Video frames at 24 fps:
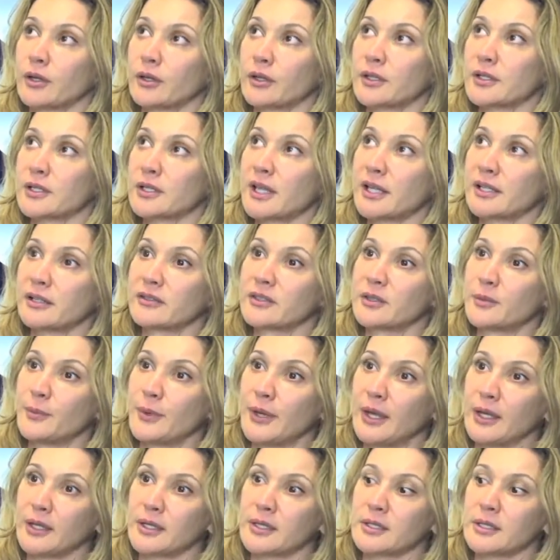There's a lot of
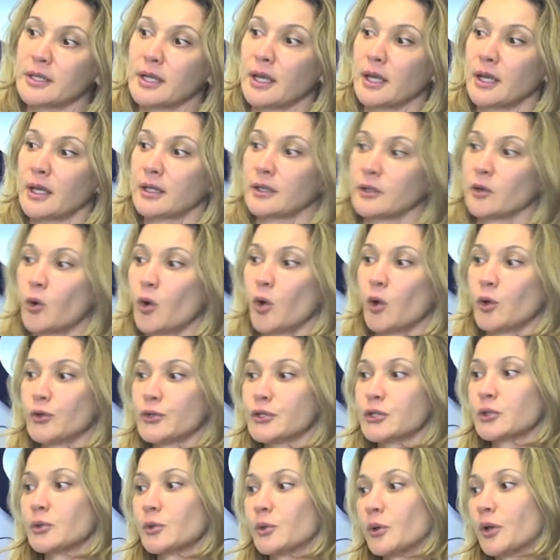debates, and
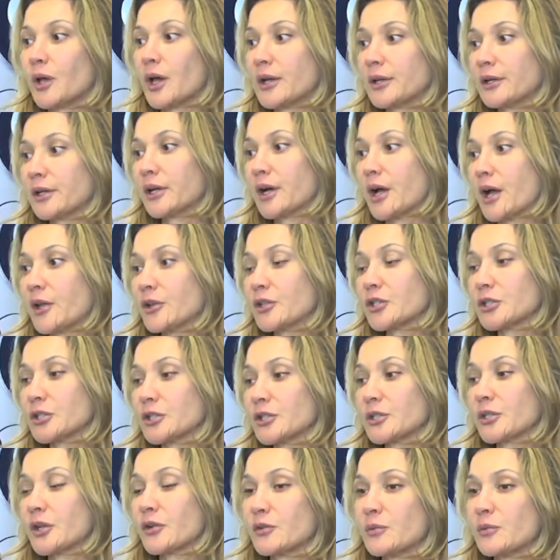old school gynecologists,